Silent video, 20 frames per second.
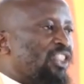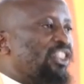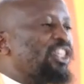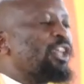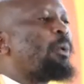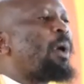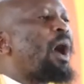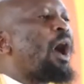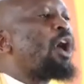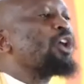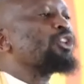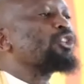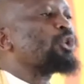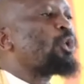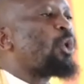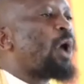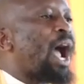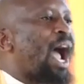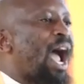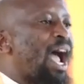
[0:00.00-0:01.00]
They were
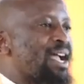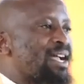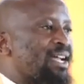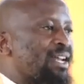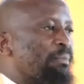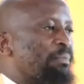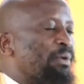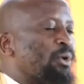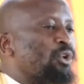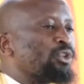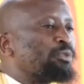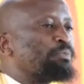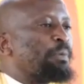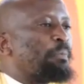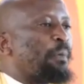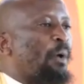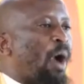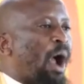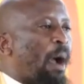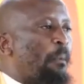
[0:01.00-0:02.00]
also hungry because
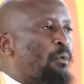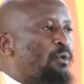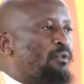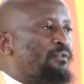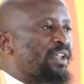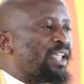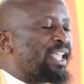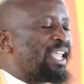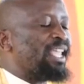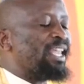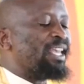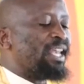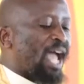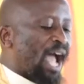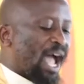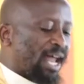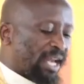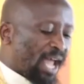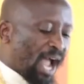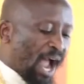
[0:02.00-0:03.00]
people were moving in
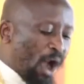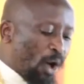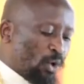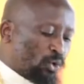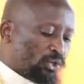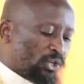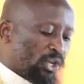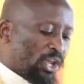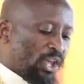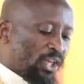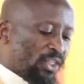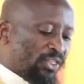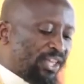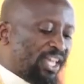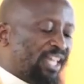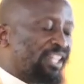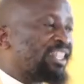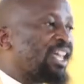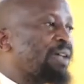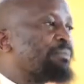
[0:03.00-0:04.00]
and out.
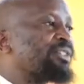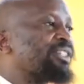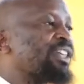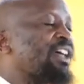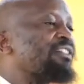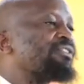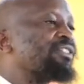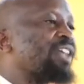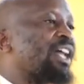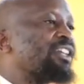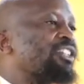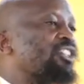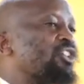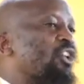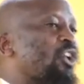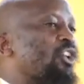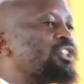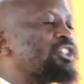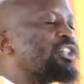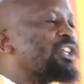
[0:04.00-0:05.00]
They themselves had
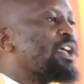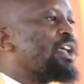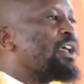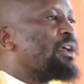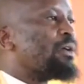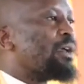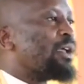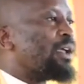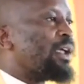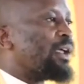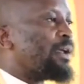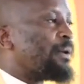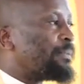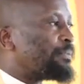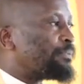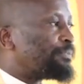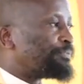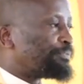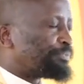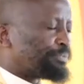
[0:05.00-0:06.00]
not
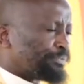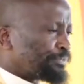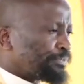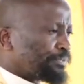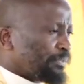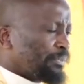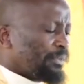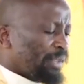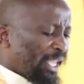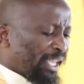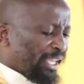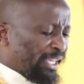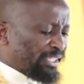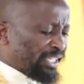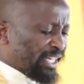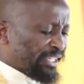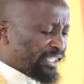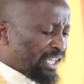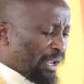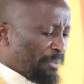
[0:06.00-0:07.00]

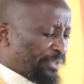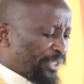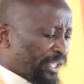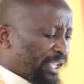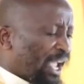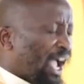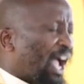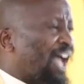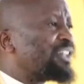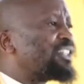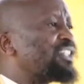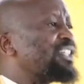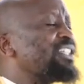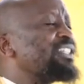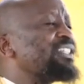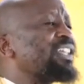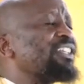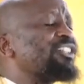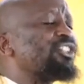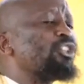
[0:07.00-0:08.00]
eaten something. And
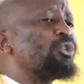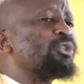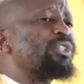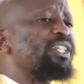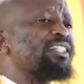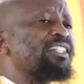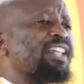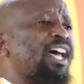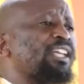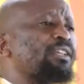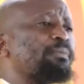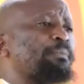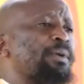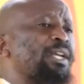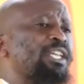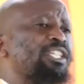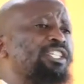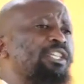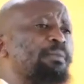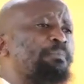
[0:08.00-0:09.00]
Jesus uses that
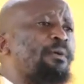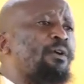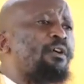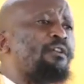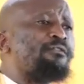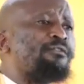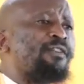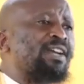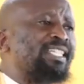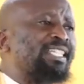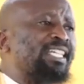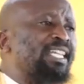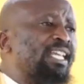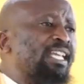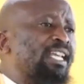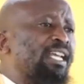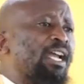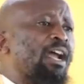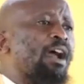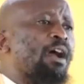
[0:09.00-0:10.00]
principle of
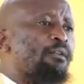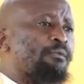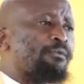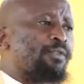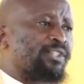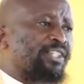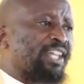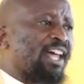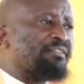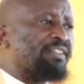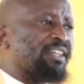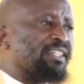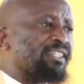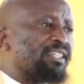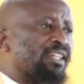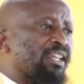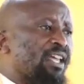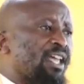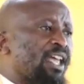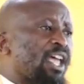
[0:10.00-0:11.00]
fatigue for
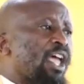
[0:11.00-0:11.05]
service.